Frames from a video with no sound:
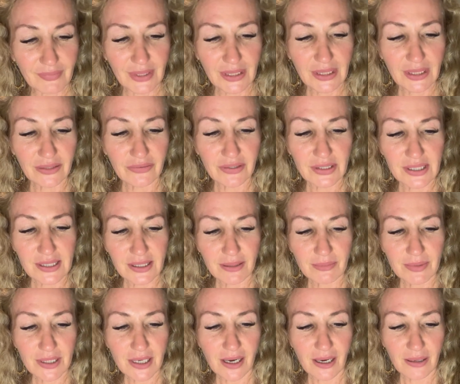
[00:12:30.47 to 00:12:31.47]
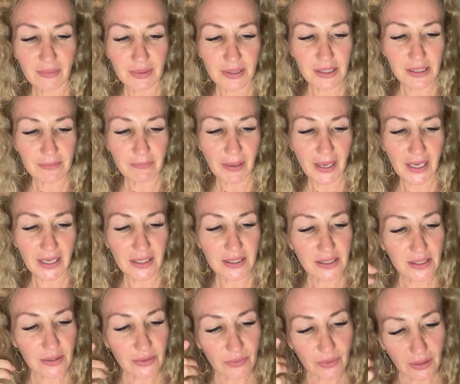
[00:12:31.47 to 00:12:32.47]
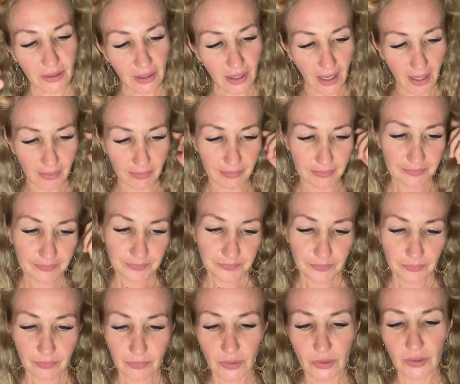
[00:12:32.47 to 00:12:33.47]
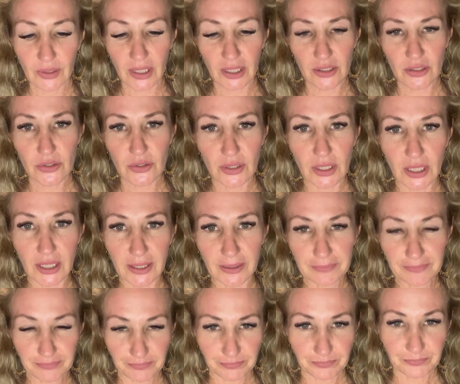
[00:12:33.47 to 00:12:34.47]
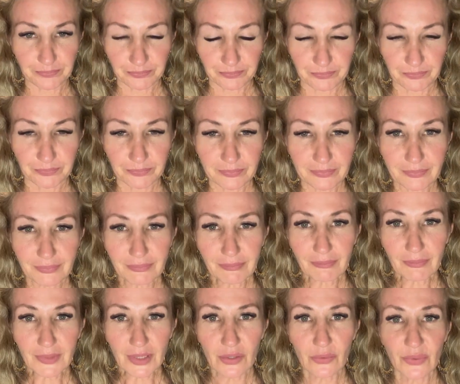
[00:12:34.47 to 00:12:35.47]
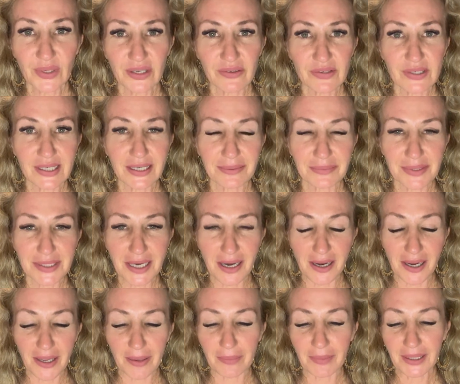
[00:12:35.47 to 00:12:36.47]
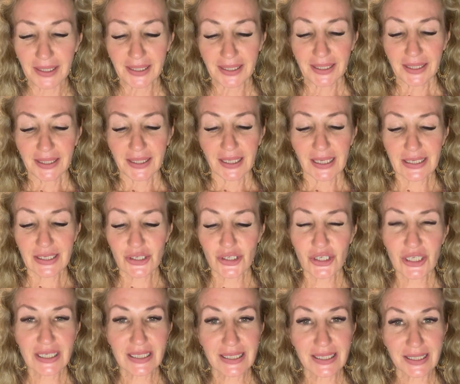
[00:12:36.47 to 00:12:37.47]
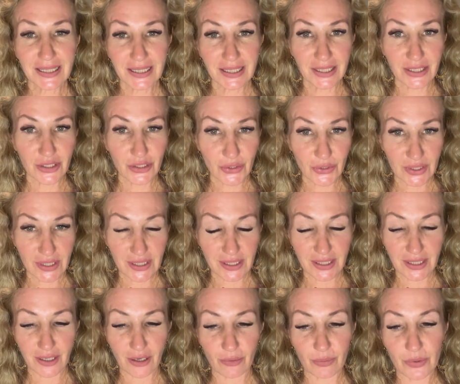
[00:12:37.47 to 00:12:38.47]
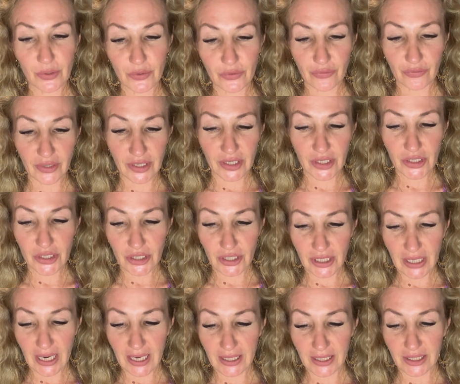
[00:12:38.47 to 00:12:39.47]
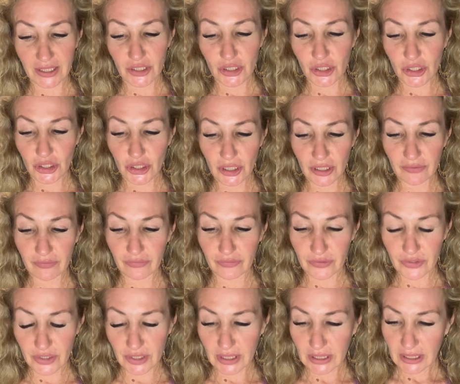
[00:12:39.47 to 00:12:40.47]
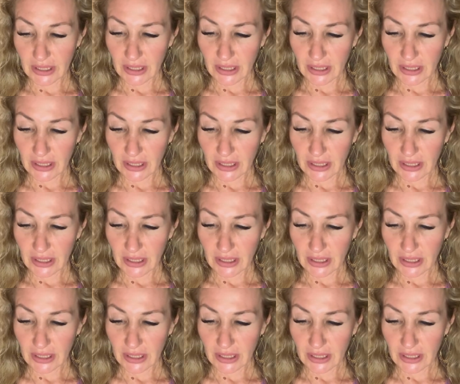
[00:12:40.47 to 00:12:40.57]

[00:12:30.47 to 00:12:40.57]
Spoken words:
Give it some time and space, it will come more naturally with some time. It's just an interesting observation and the shift